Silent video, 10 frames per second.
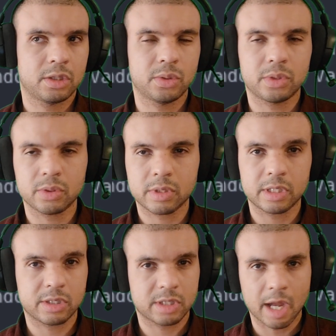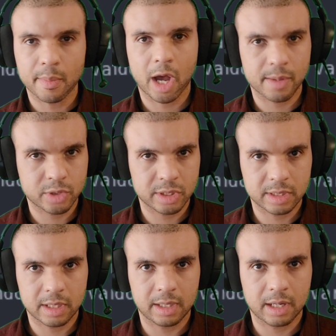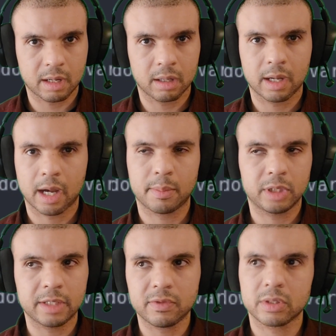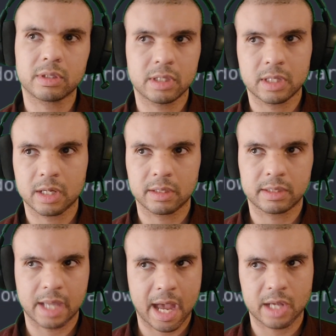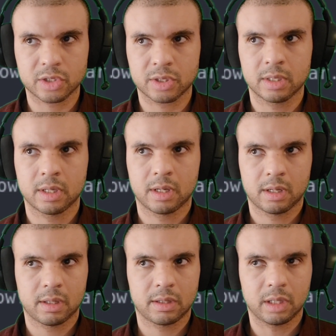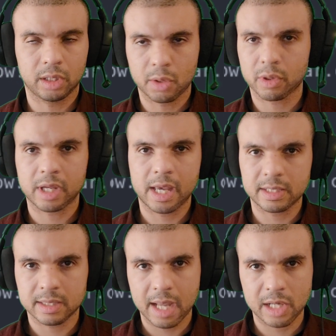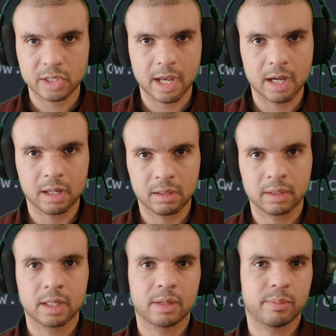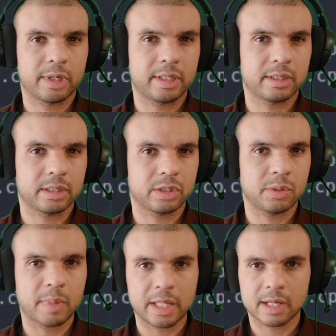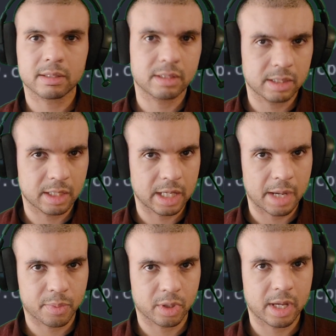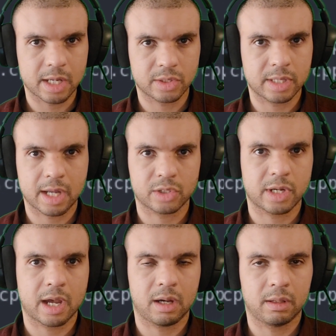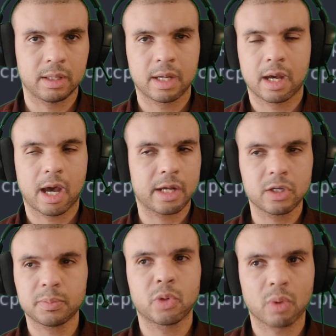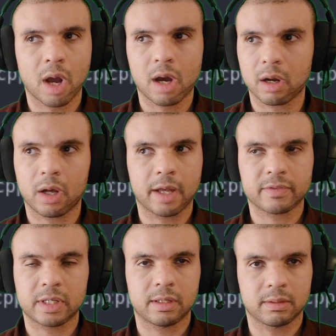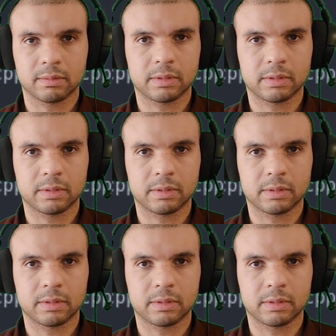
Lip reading: you do see some options in there. I believe you see the lowercase dash L, but you may not see the uppercase dash L. I could be wrong. I'll have to,